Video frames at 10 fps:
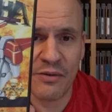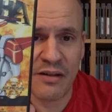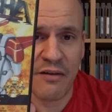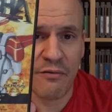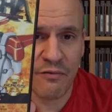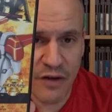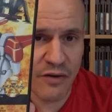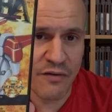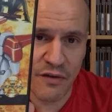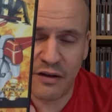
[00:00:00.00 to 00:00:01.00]
is a
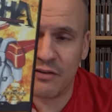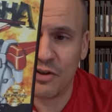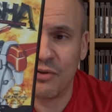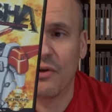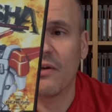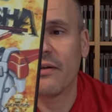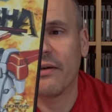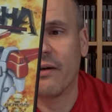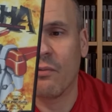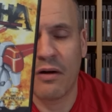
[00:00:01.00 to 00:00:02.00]
very fun shooter.
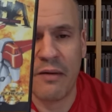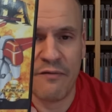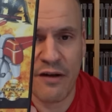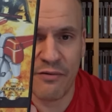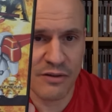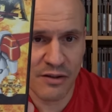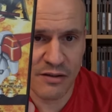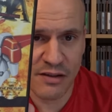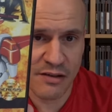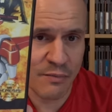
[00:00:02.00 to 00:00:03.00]
One of my favorites on the
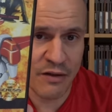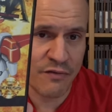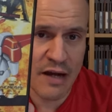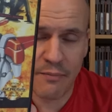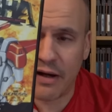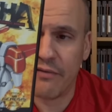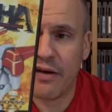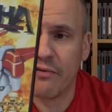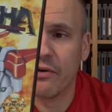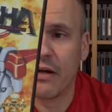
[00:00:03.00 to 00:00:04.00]
system, if not my
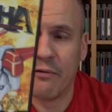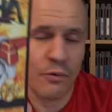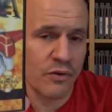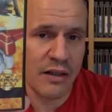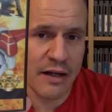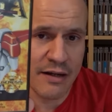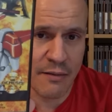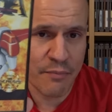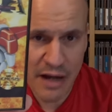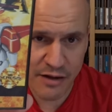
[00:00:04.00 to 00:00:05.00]
favorite. I really like
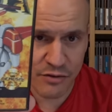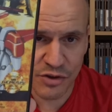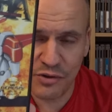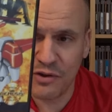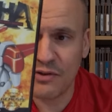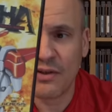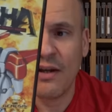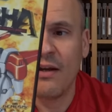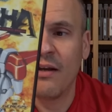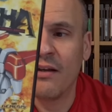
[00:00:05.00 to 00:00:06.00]
compile shooters.
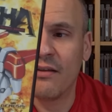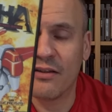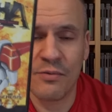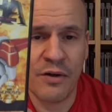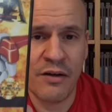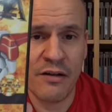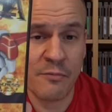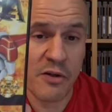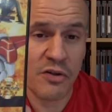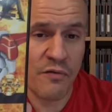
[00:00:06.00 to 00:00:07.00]
This one,
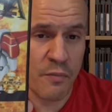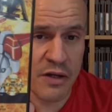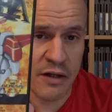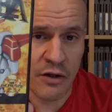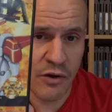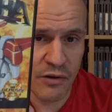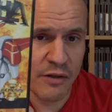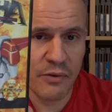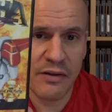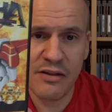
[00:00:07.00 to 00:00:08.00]
especially for being an early
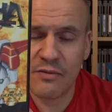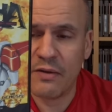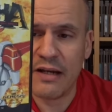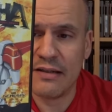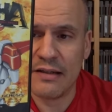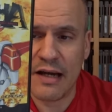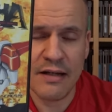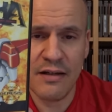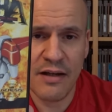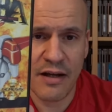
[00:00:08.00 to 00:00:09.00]
release from
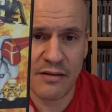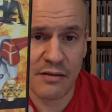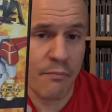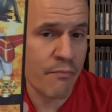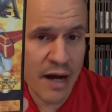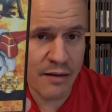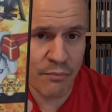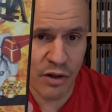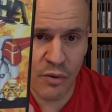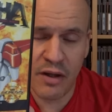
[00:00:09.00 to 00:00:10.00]
1990, has some
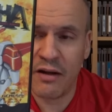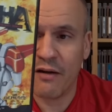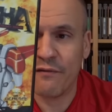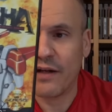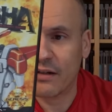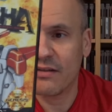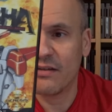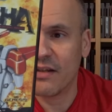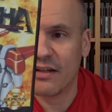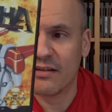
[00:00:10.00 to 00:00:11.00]
mind-blowing effects
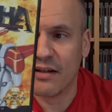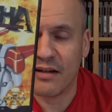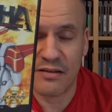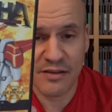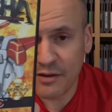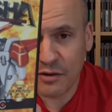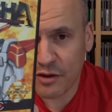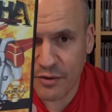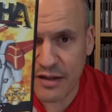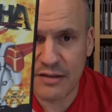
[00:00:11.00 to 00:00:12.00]
that still look
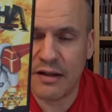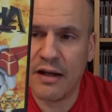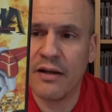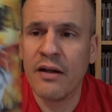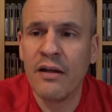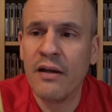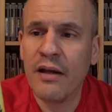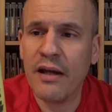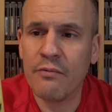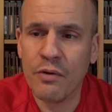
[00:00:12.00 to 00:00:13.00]
great today,
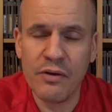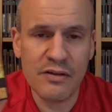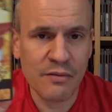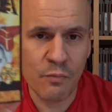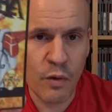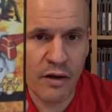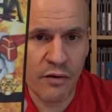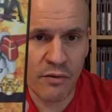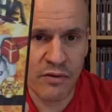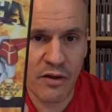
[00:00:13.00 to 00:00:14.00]
and really some
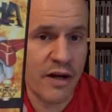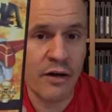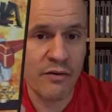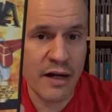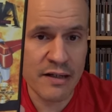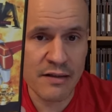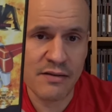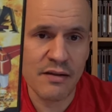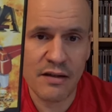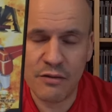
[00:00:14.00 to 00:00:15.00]
well-thought-out ideas
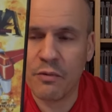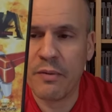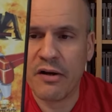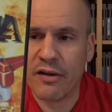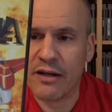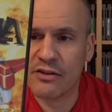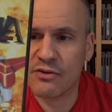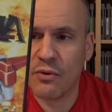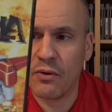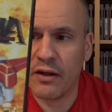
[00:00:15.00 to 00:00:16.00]
that they did with parallax
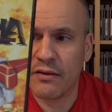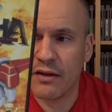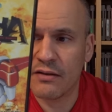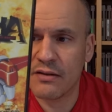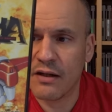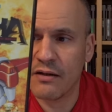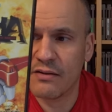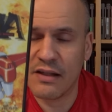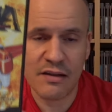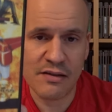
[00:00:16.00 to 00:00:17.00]
scrolling that
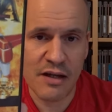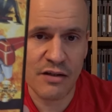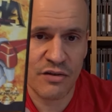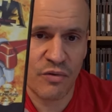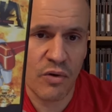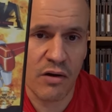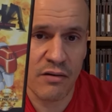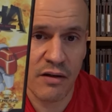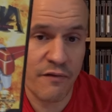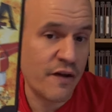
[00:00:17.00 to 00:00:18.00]
set the stage for
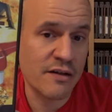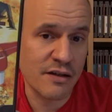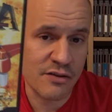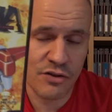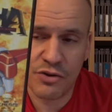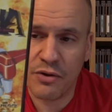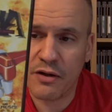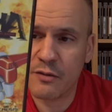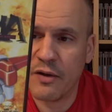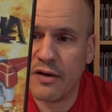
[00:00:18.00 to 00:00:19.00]
a fantastic shooter
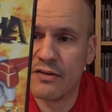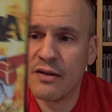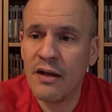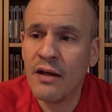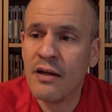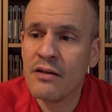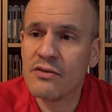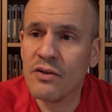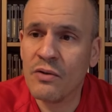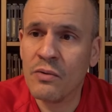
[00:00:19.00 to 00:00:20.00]
experience.
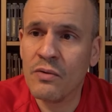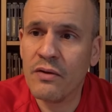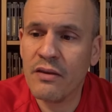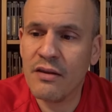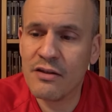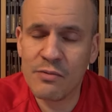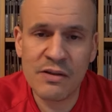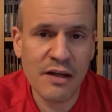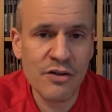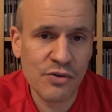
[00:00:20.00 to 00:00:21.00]
So this was
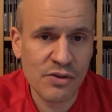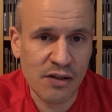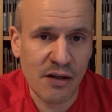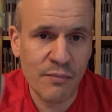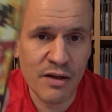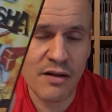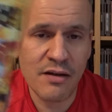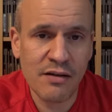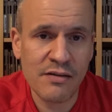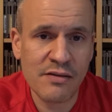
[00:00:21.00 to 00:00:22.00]
interesting
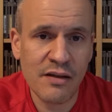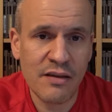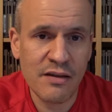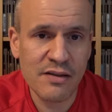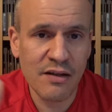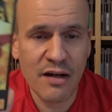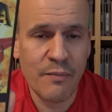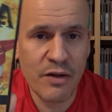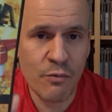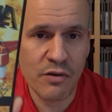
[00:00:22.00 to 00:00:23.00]
because this had come
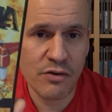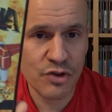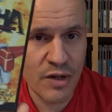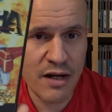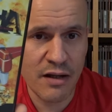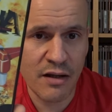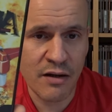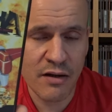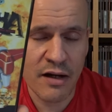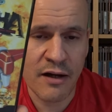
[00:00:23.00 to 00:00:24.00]
in with a trade-in
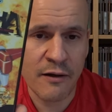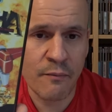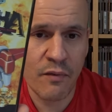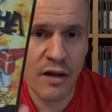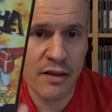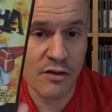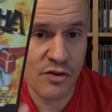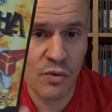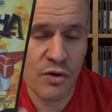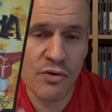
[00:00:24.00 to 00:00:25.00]
at the
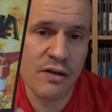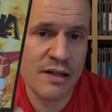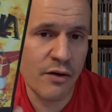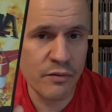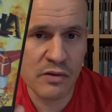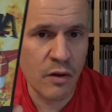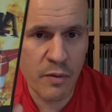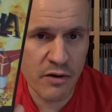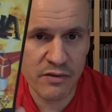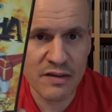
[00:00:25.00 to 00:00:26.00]
store. You could tell it was all
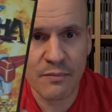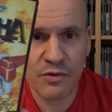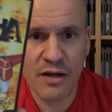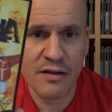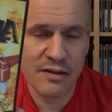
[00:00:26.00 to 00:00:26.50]
part of the same trade because they